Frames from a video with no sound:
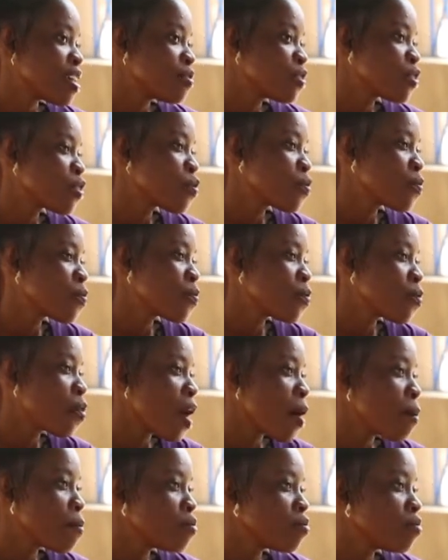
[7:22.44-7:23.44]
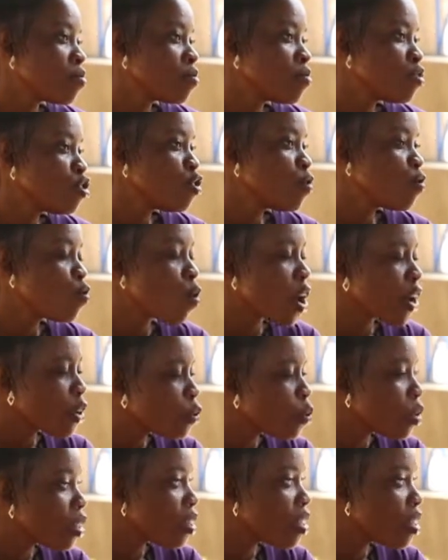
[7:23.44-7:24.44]
And so, you've
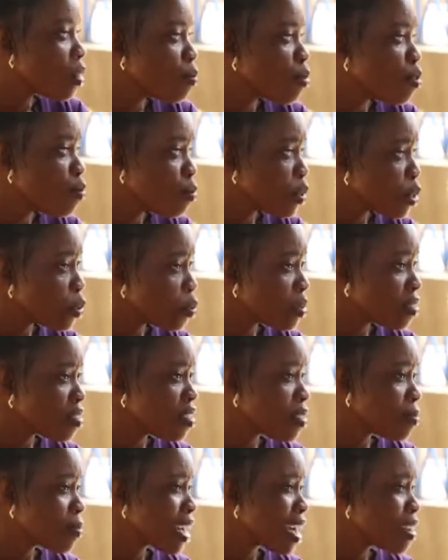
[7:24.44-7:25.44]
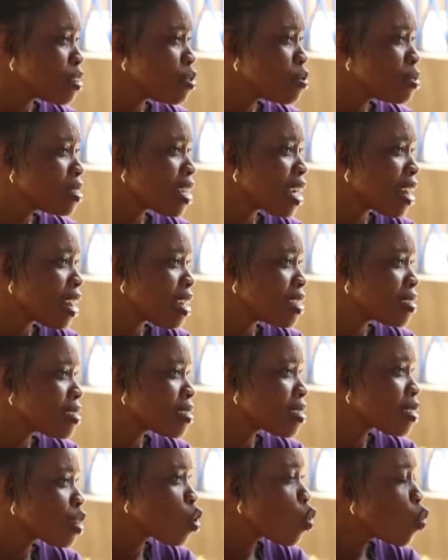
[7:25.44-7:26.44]
worked with him, you've been with him. Can you tell
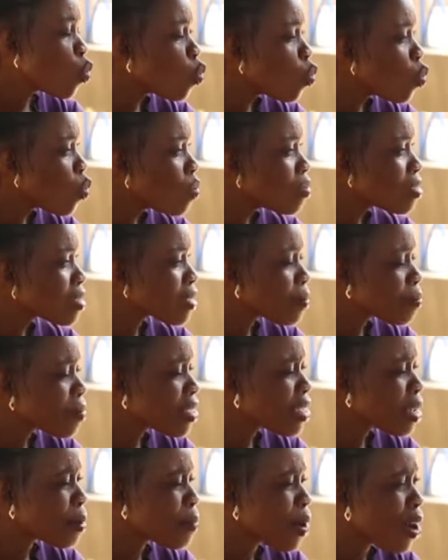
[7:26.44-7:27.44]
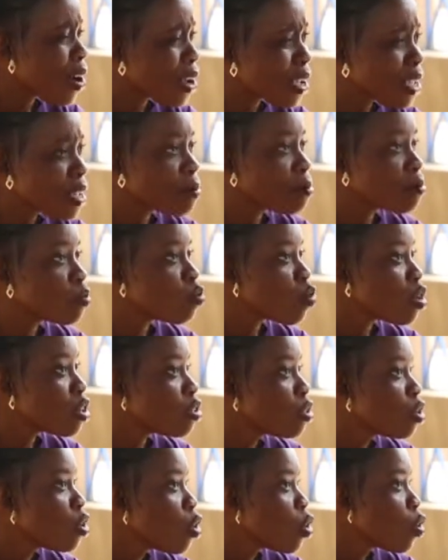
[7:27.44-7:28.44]
us something about him? What
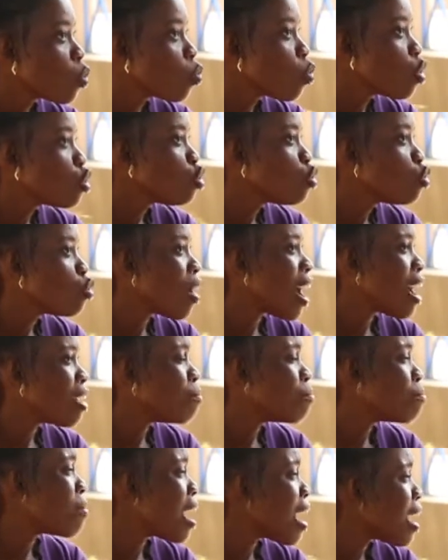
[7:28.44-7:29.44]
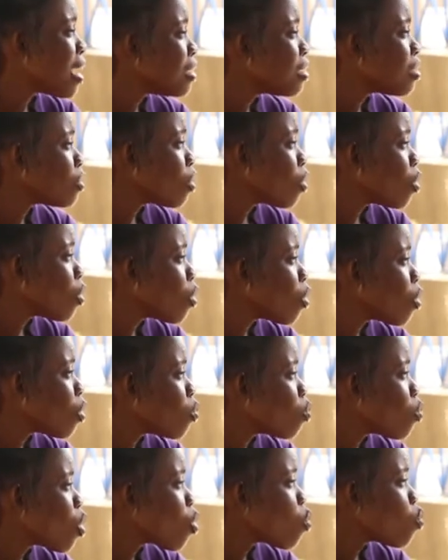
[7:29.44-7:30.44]
you admired
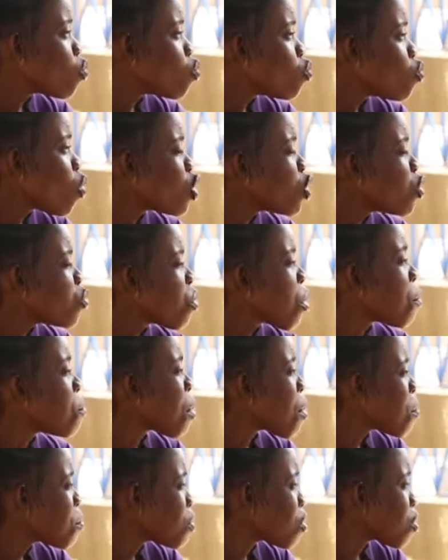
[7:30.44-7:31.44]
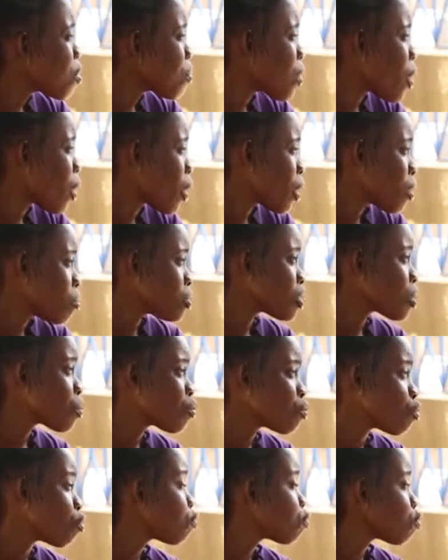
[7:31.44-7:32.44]
or what you remember about him? Some
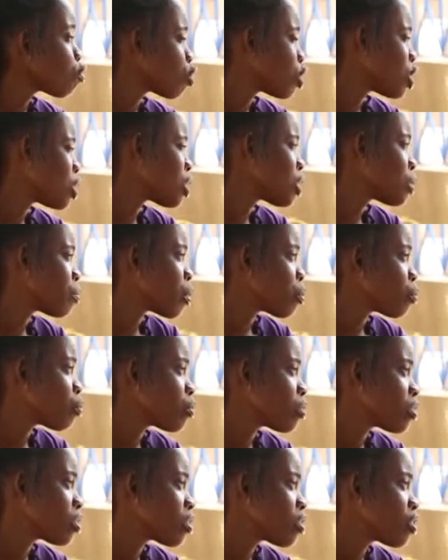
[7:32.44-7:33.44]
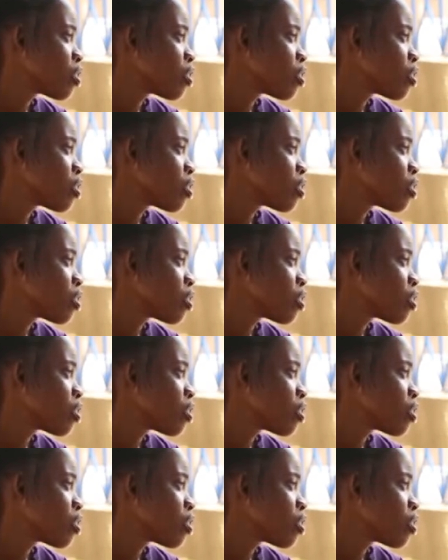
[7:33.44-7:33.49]
of your fondest memories